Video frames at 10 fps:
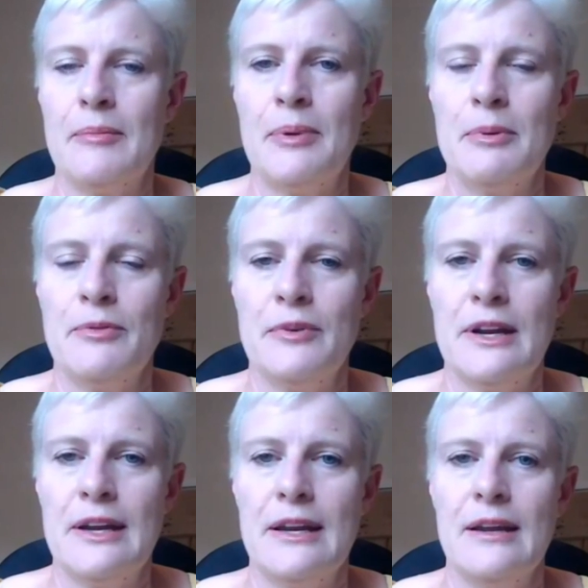People have
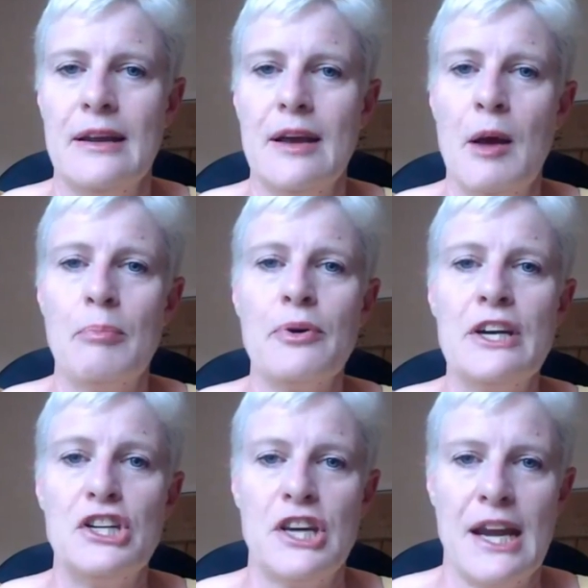really
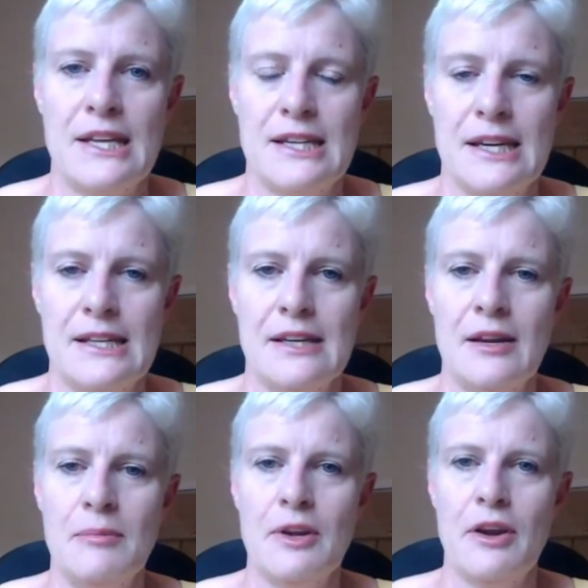appreciated
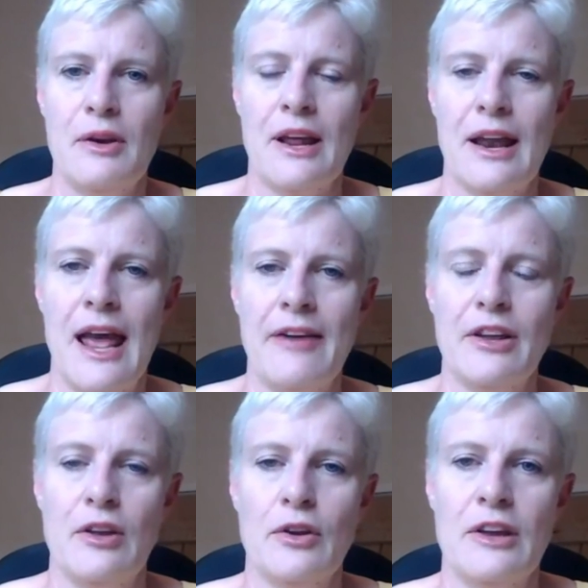me going and
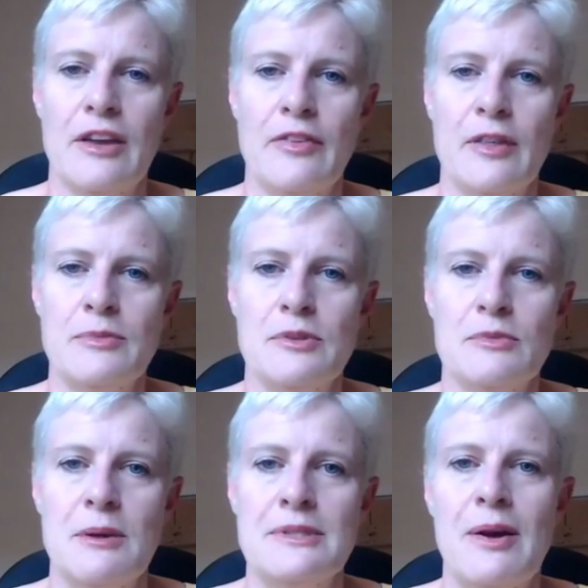having a look and giving them some
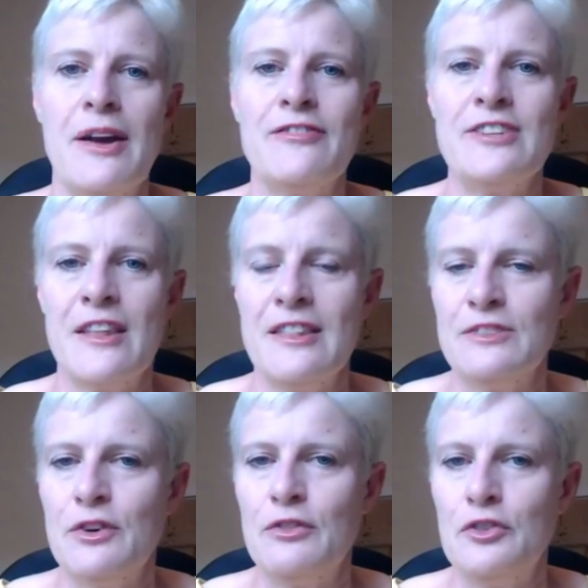tips. Now, I've done
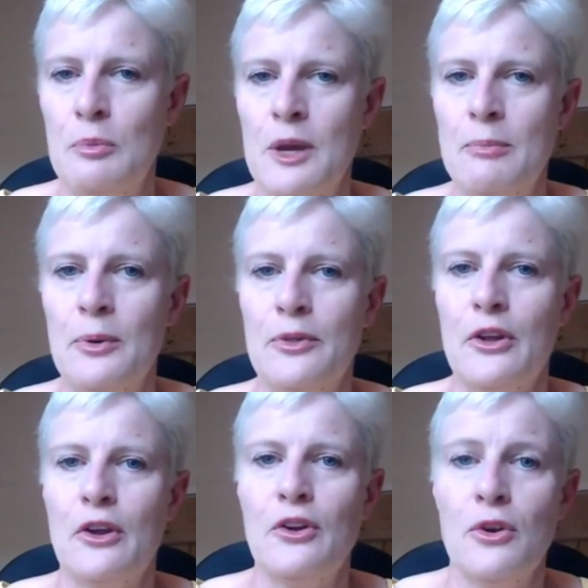this for a few people
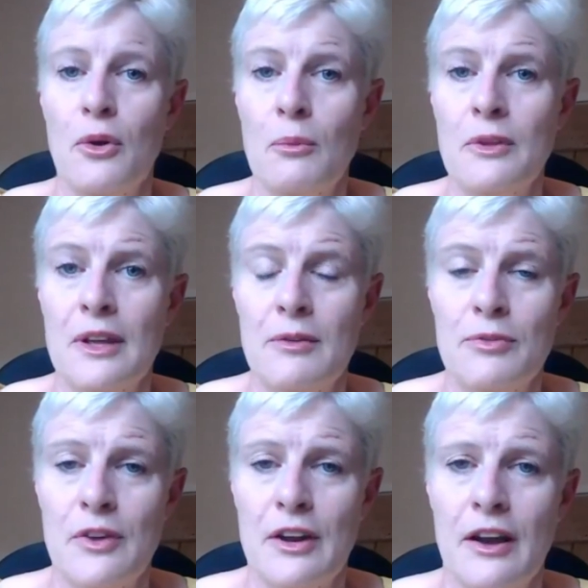that are not within
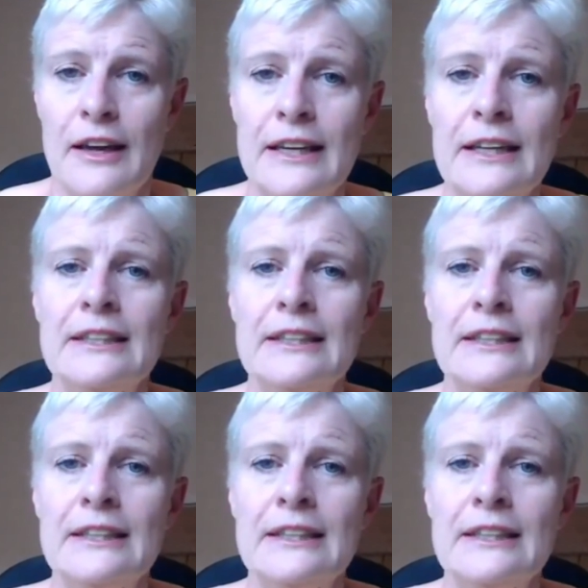Infinii,